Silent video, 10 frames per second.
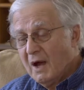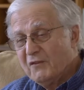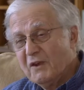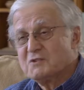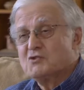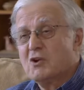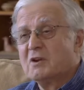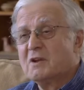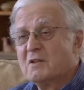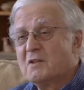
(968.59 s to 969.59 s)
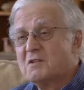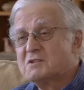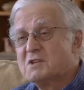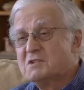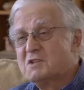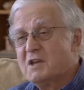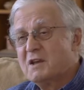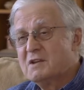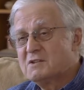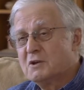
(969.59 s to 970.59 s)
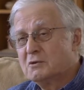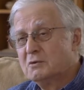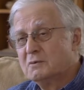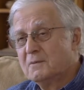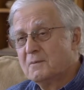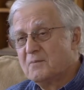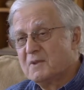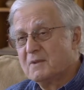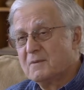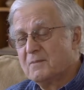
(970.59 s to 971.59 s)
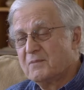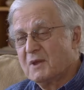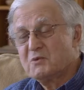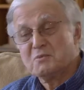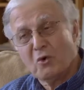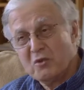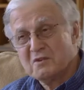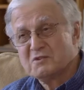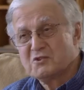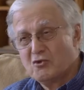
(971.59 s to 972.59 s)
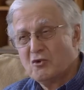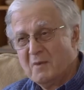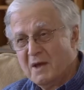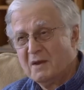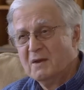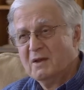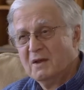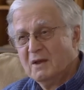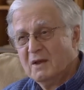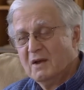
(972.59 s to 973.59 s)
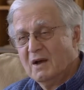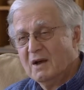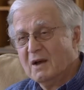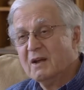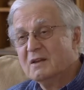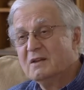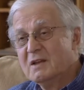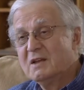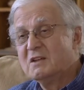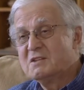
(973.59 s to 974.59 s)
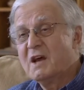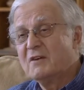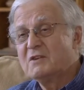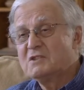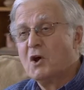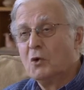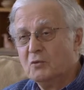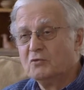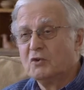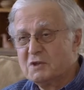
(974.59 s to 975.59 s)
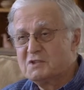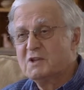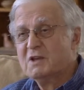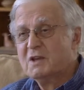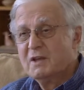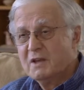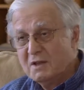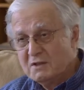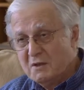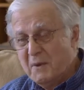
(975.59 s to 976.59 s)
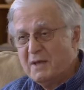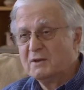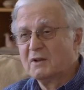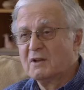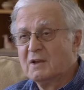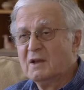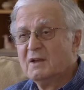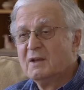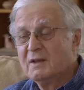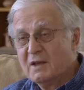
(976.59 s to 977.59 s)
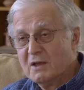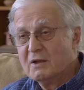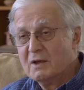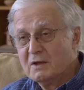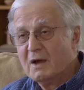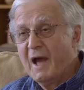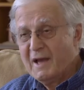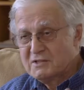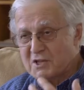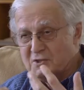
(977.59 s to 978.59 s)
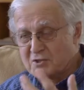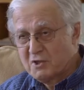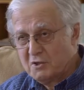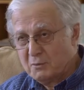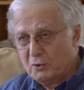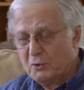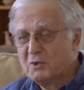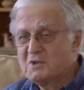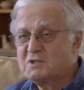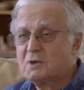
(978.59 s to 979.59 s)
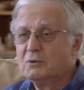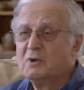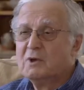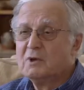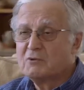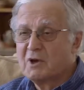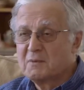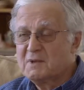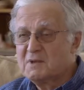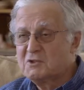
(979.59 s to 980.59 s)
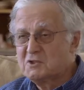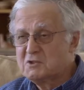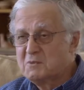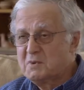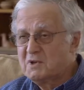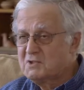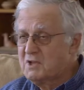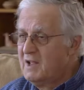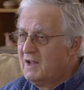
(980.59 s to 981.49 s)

I felt strongly that the CCNSO, it was more than a straw man, uh, needed to have its own voice independently, get uh, uh, access to the board with its own recommendations, because